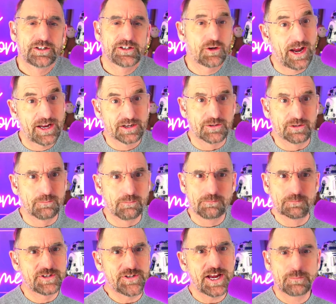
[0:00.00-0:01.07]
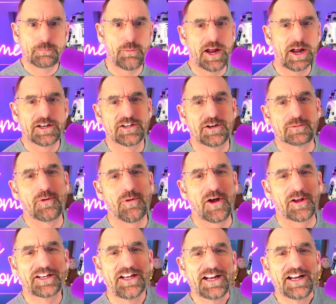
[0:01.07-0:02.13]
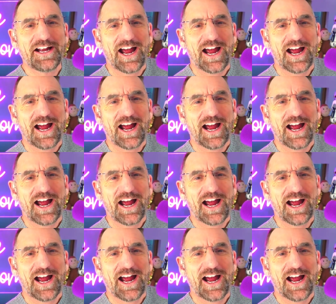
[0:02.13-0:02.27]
Not Ant and Deck, but Ant and Mike.